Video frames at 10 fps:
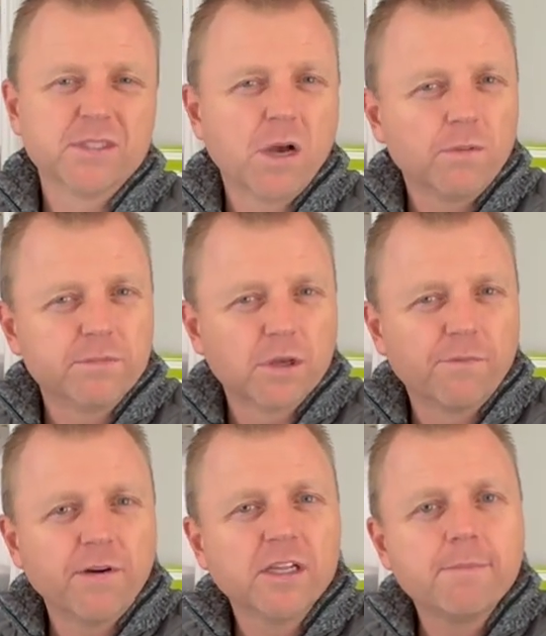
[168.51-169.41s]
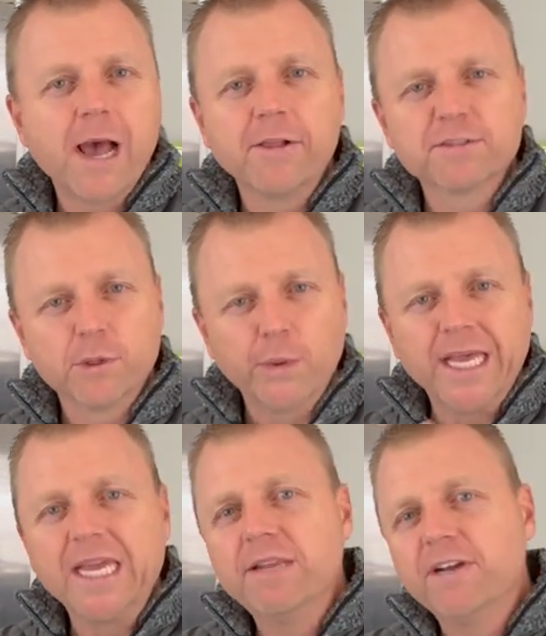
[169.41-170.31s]
So fairly balanced between
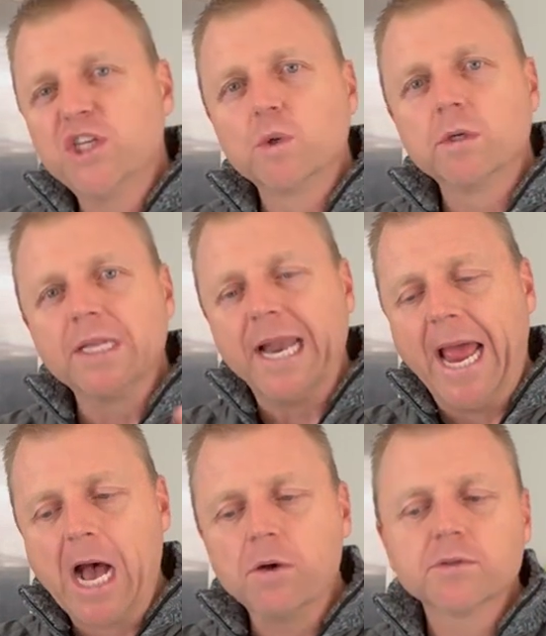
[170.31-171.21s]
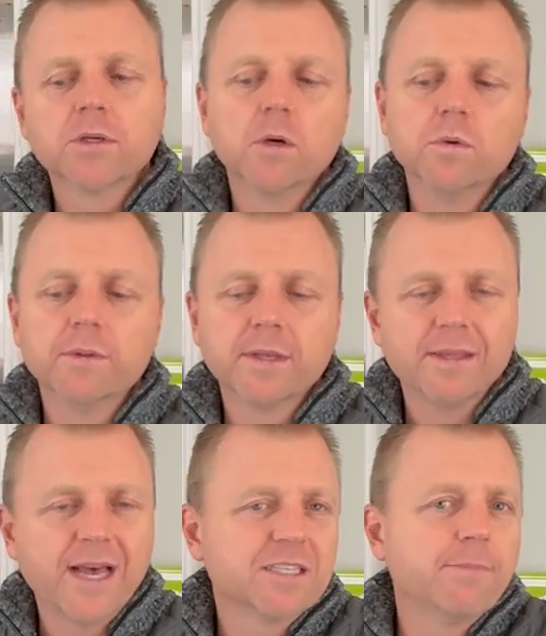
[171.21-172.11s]
individual and household.
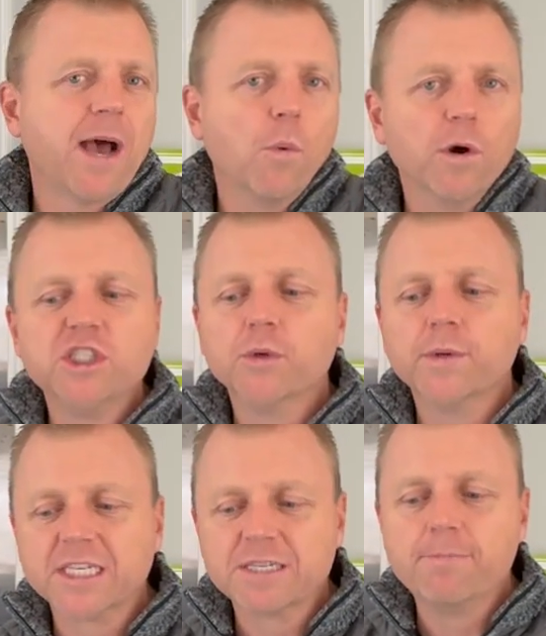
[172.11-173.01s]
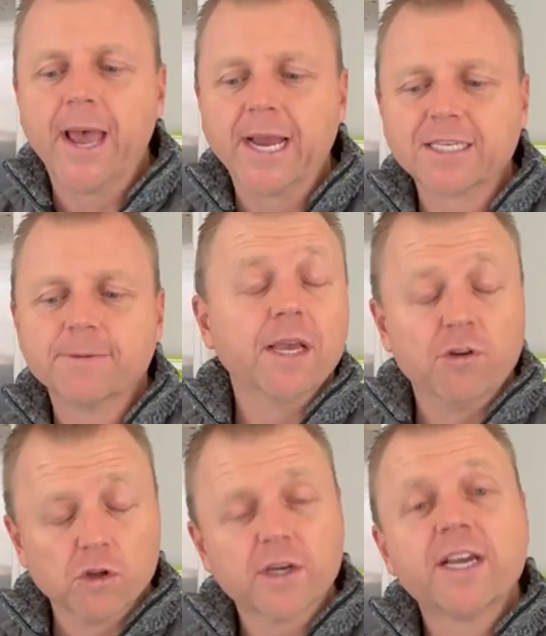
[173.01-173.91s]
That's about what you would expect. If
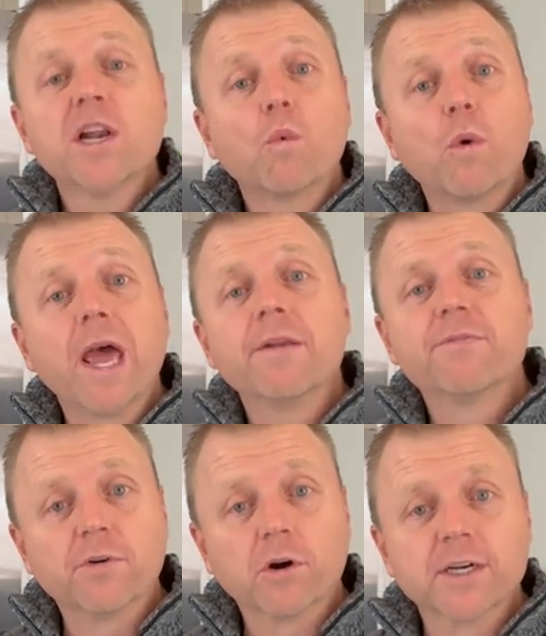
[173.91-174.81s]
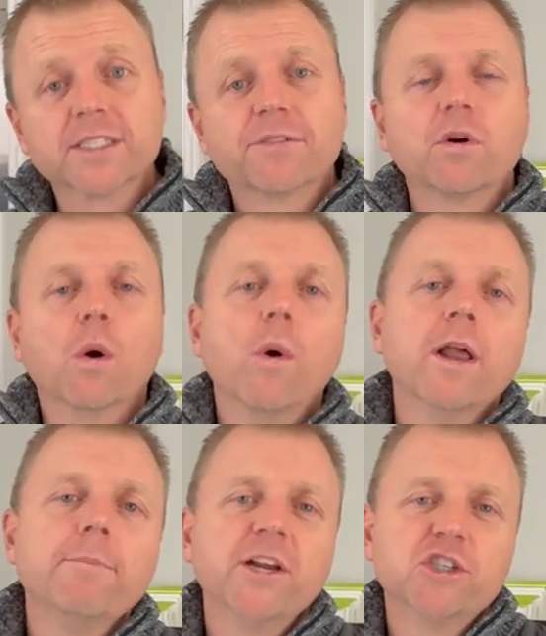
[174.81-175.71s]
you're looking to rent first for a
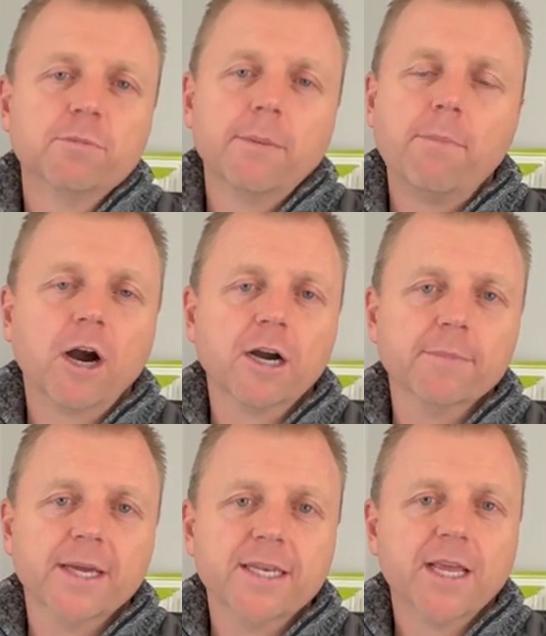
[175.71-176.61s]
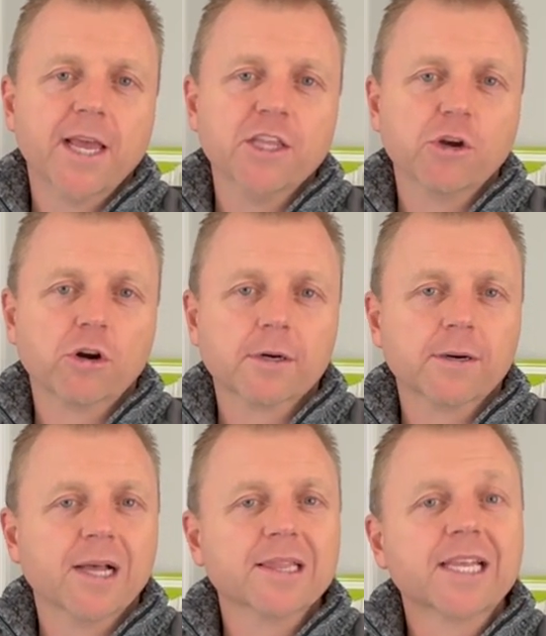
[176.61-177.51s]
1-bedroom apartment, you're
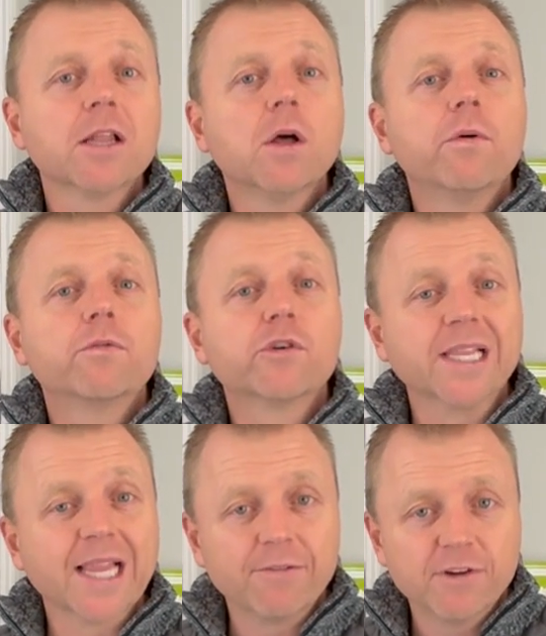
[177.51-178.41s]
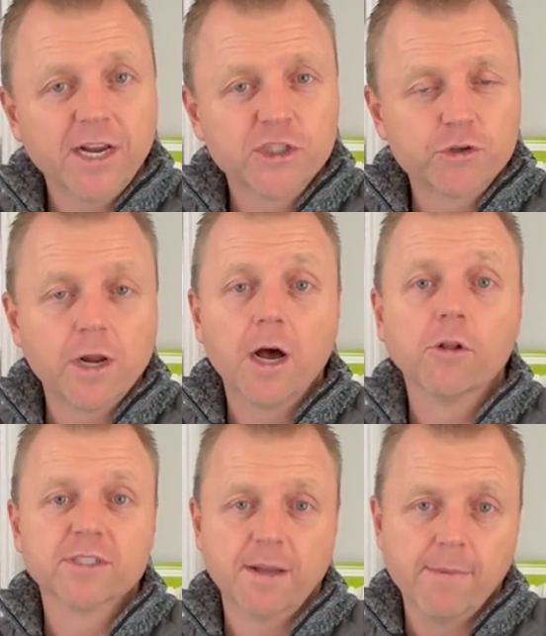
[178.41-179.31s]
a little over
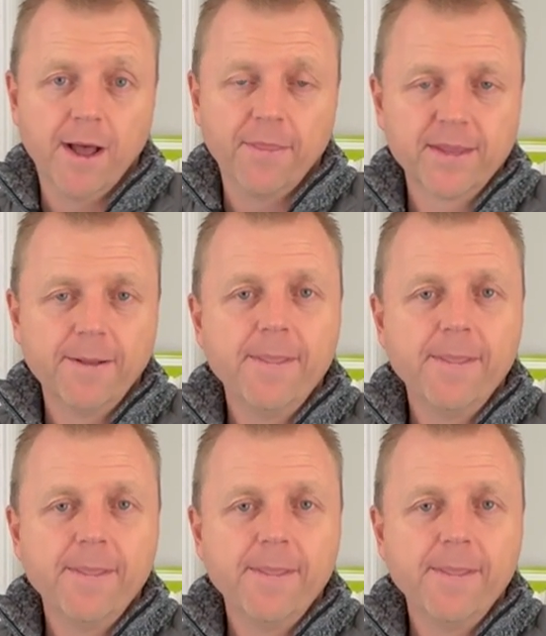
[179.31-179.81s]
$1,100 a month.